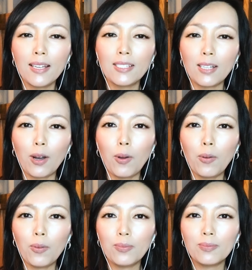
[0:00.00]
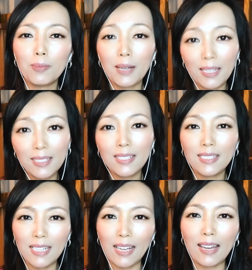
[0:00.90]
So please
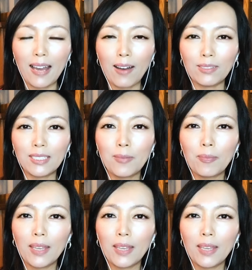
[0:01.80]
check it out.